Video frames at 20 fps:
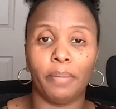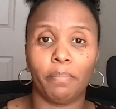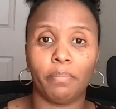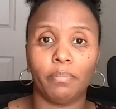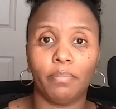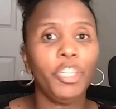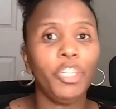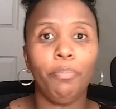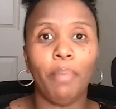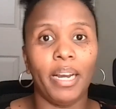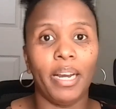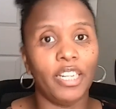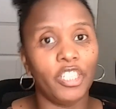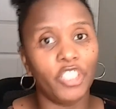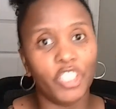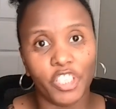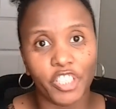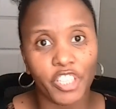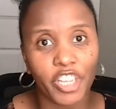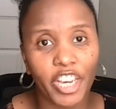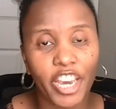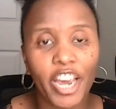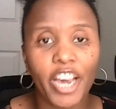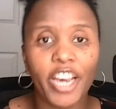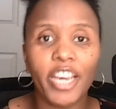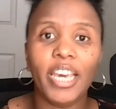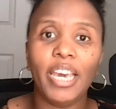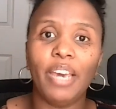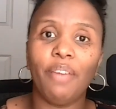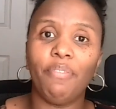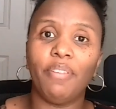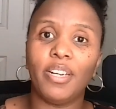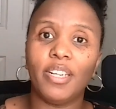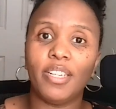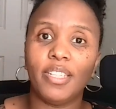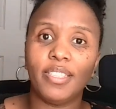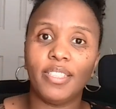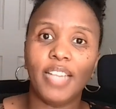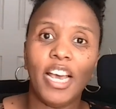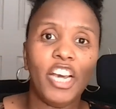She manages
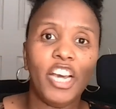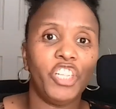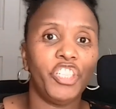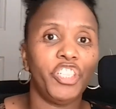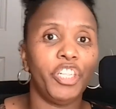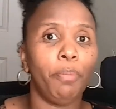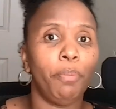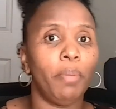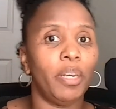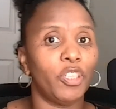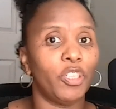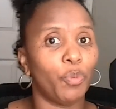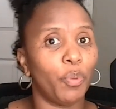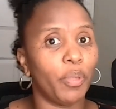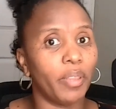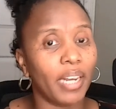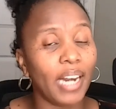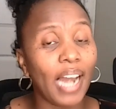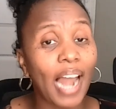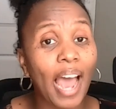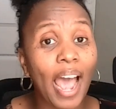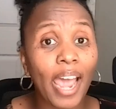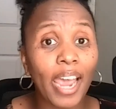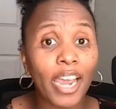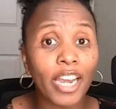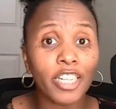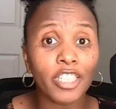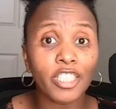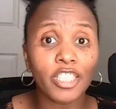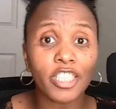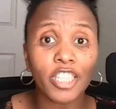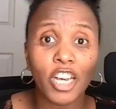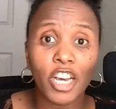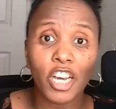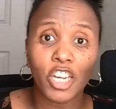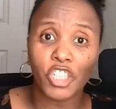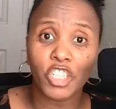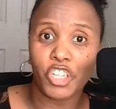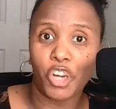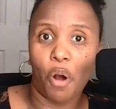caregivers, she meets with clients,
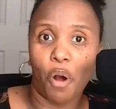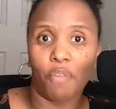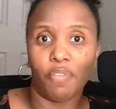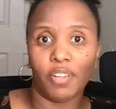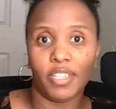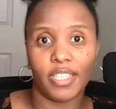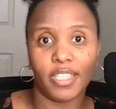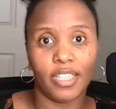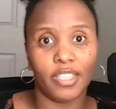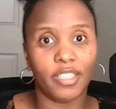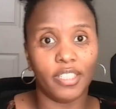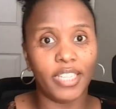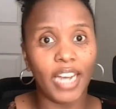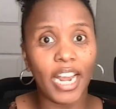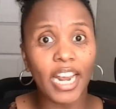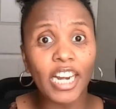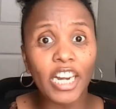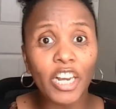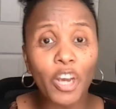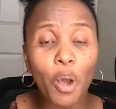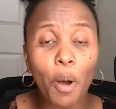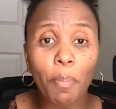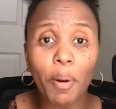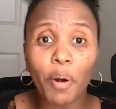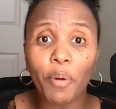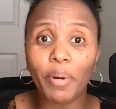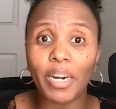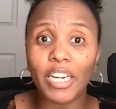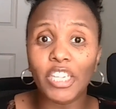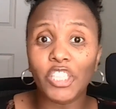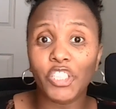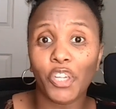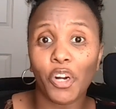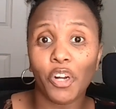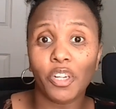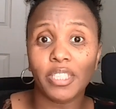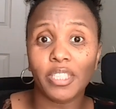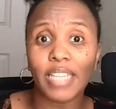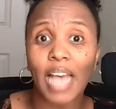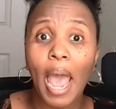she oversees daily
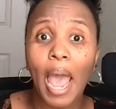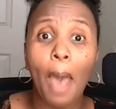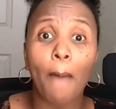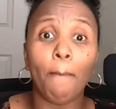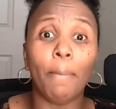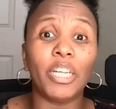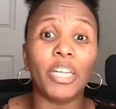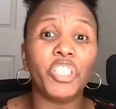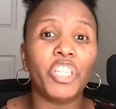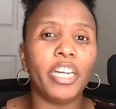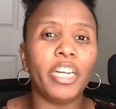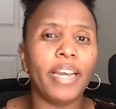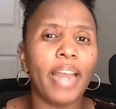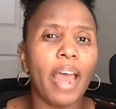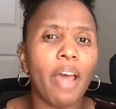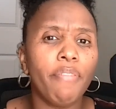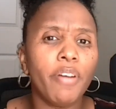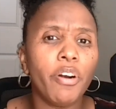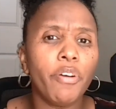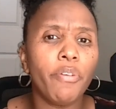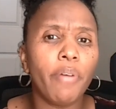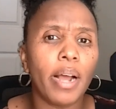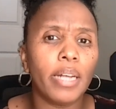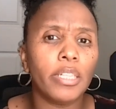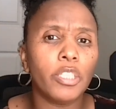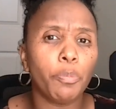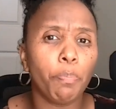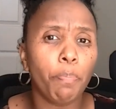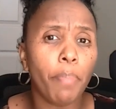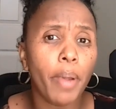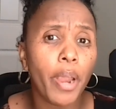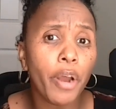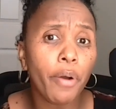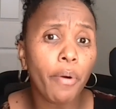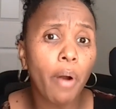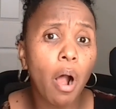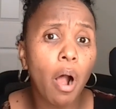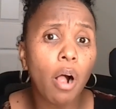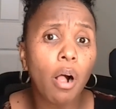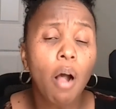operations, but she never runs
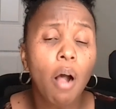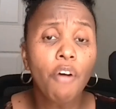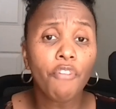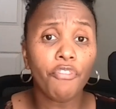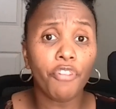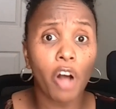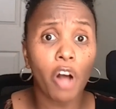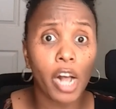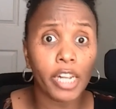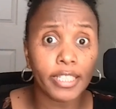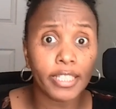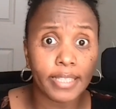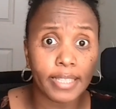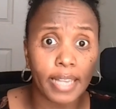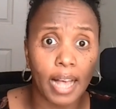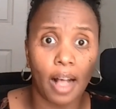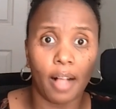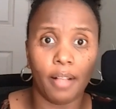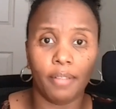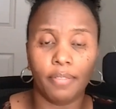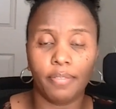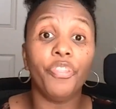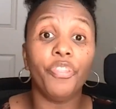payroll for herself.